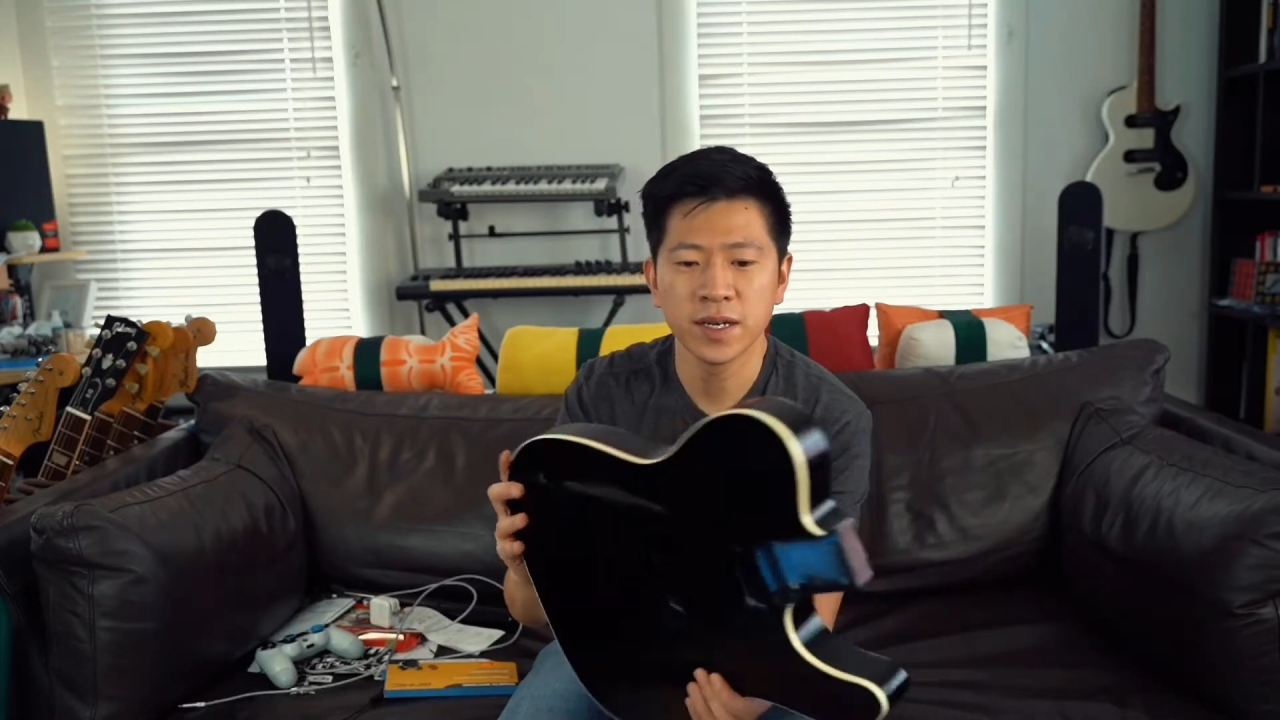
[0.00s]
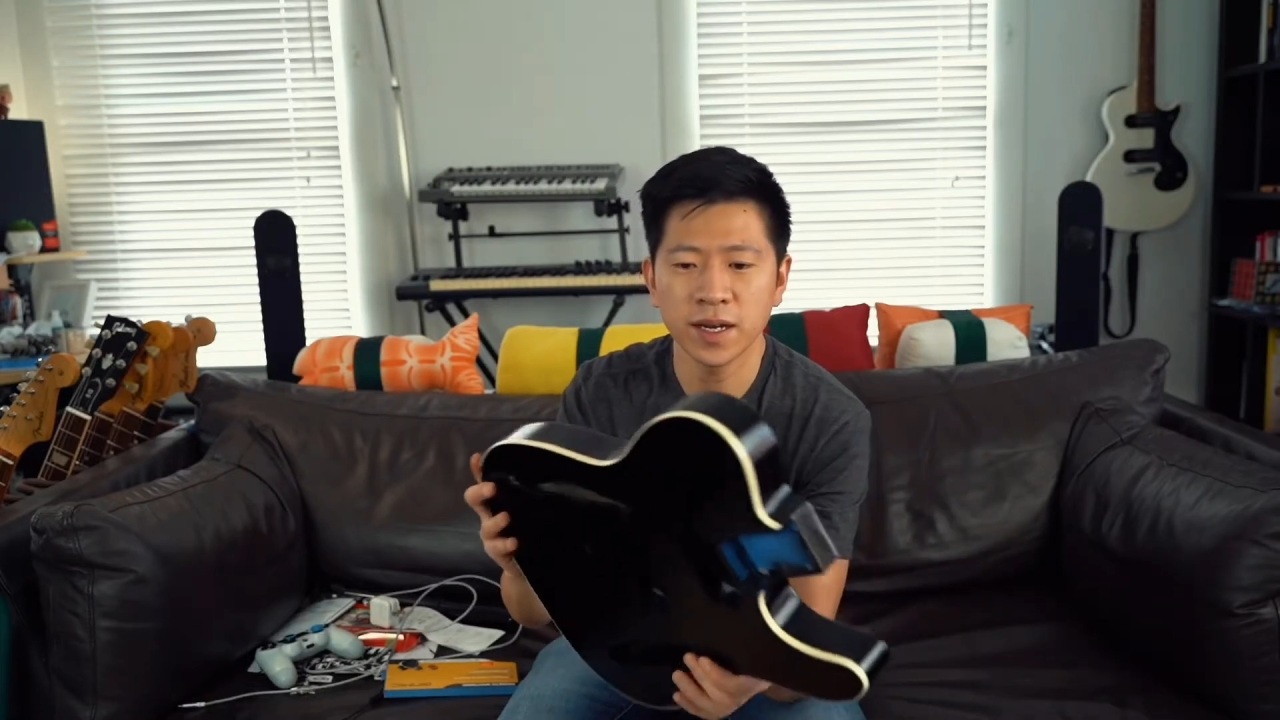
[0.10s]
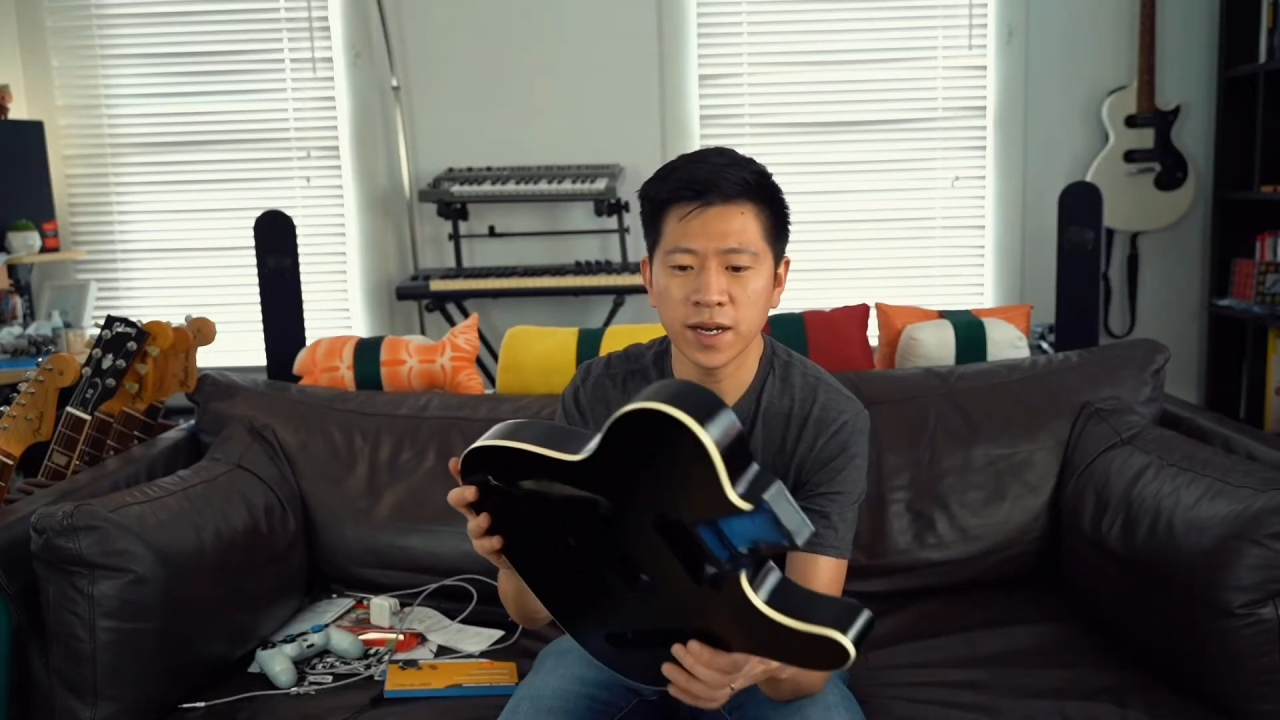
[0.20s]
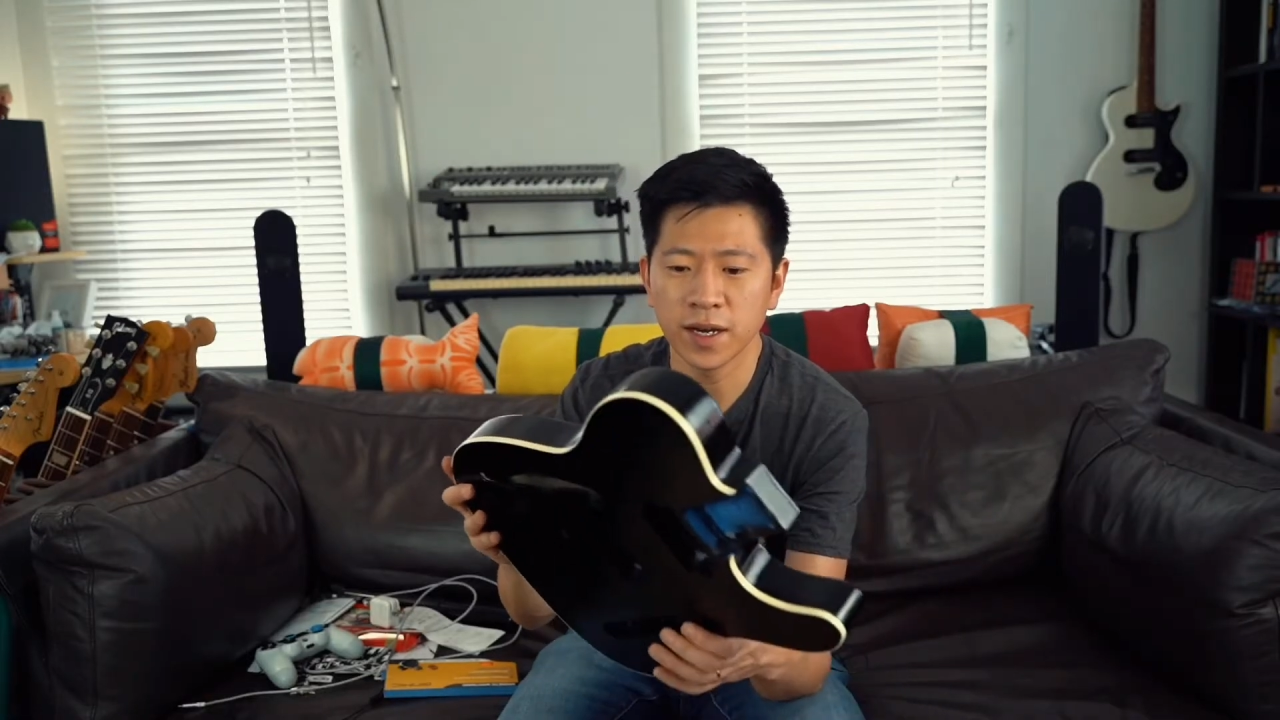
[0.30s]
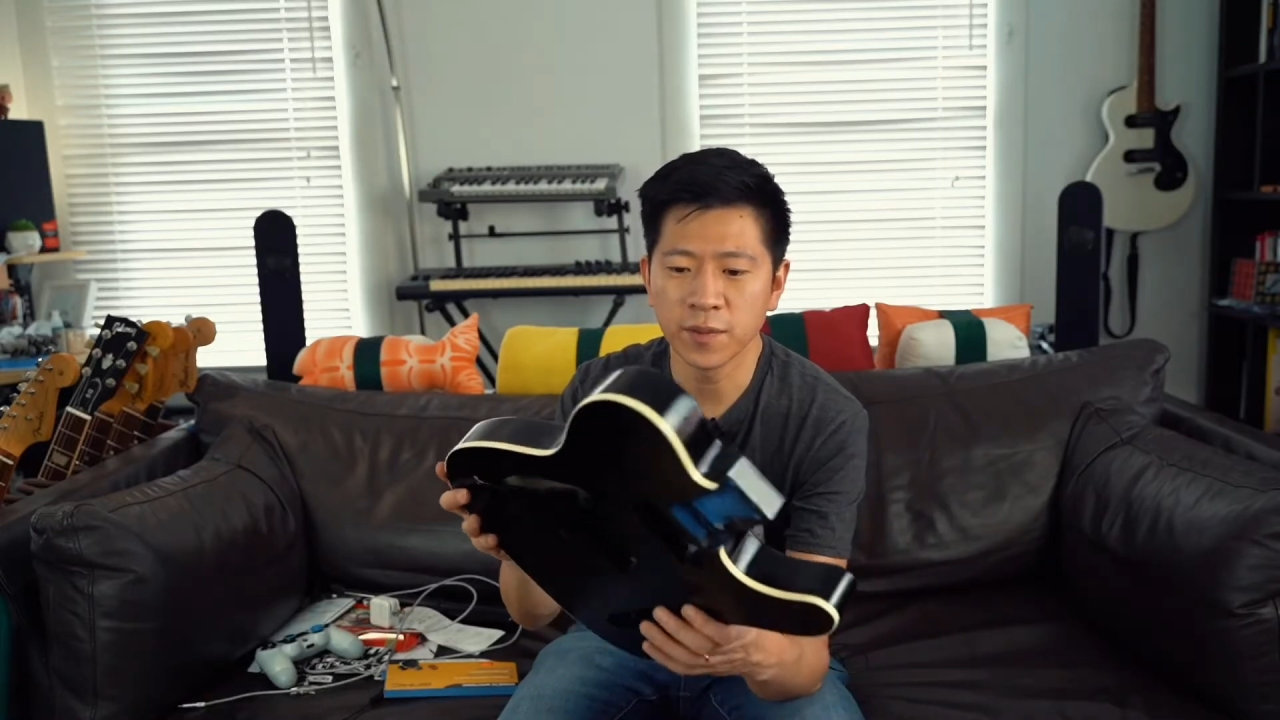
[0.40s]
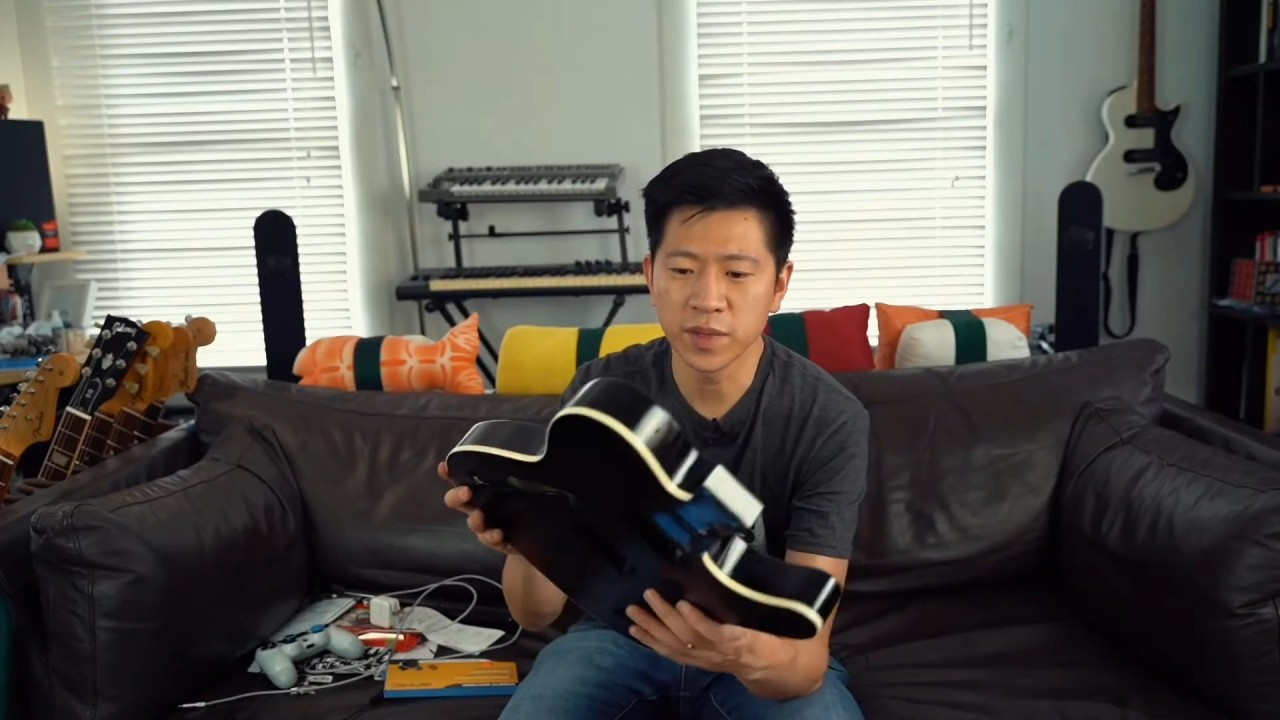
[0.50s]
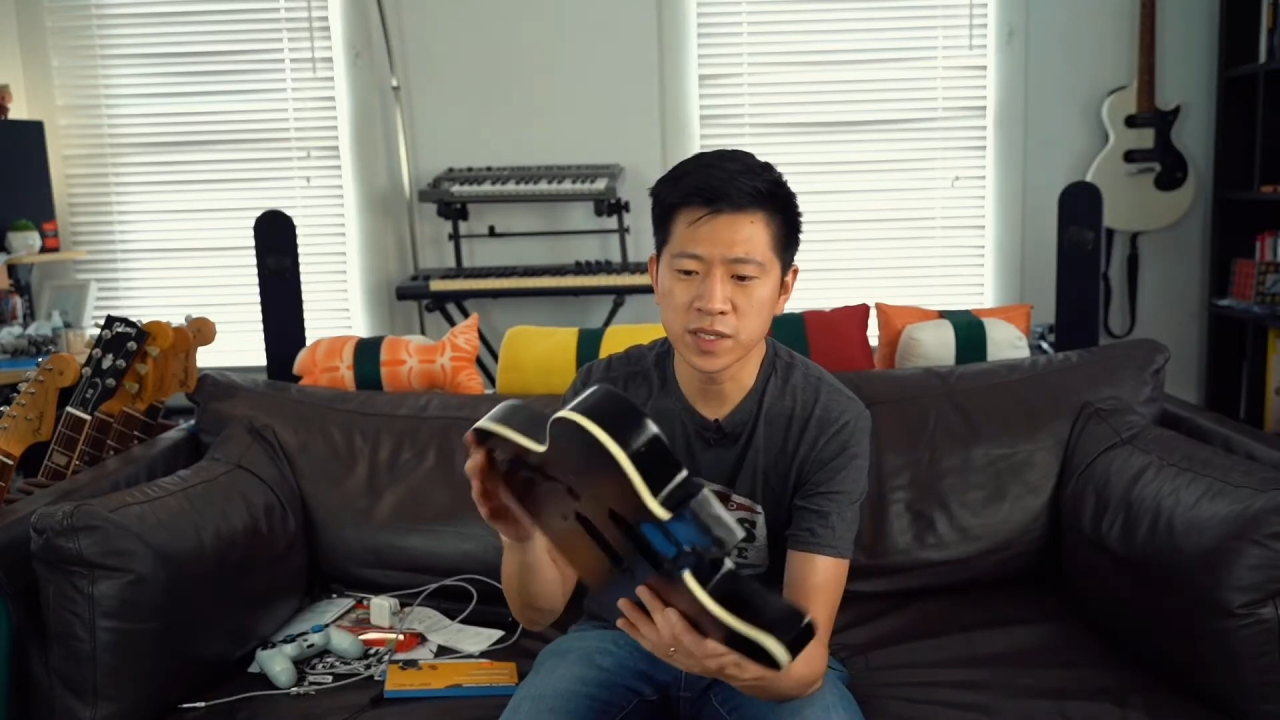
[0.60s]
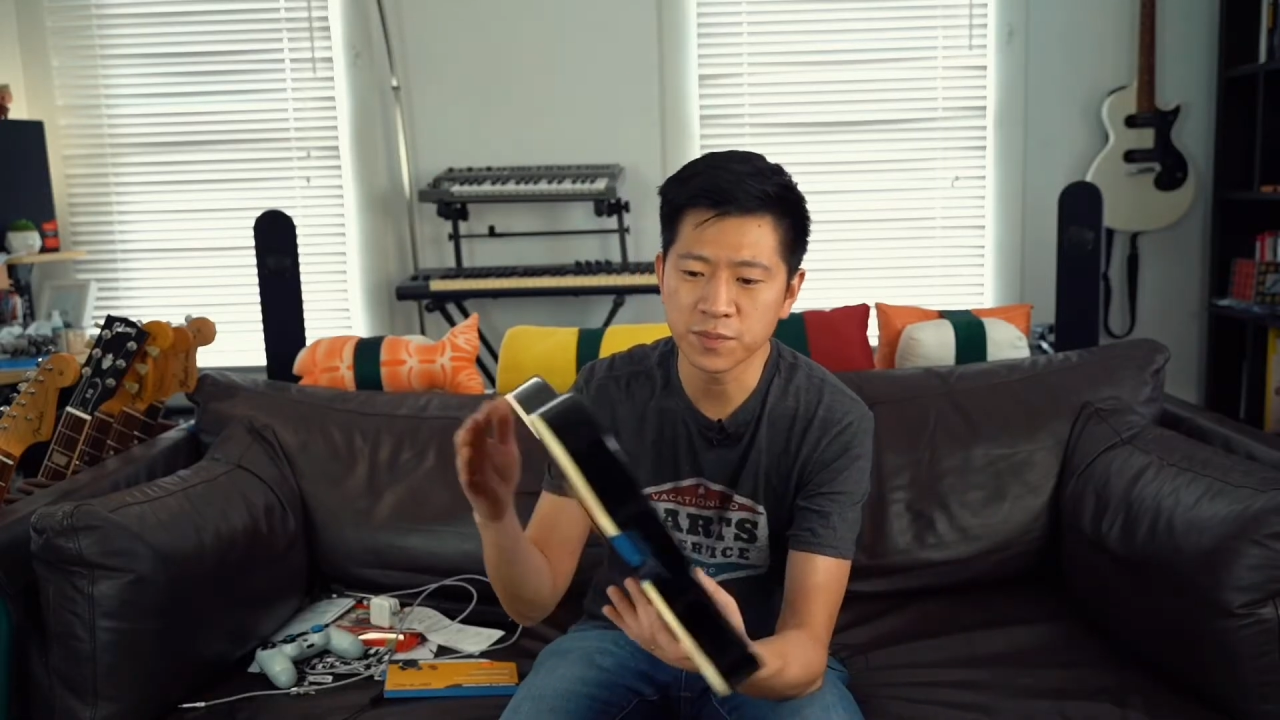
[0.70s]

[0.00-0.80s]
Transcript: It's